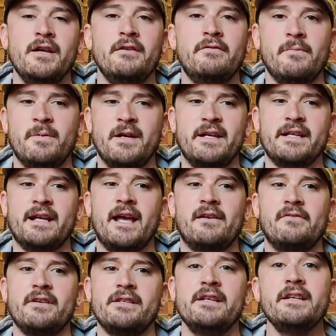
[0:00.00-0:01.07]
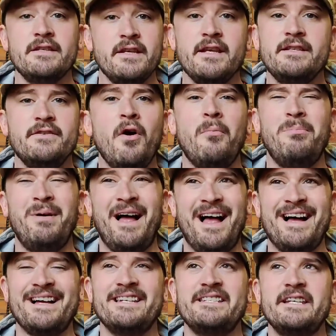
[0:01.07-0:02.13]
for burning calories, and it's not
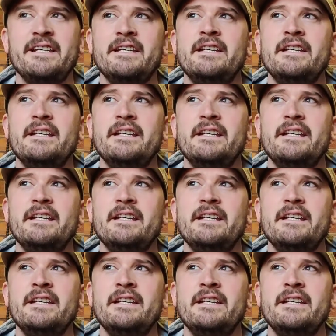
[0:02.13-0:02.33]
bad,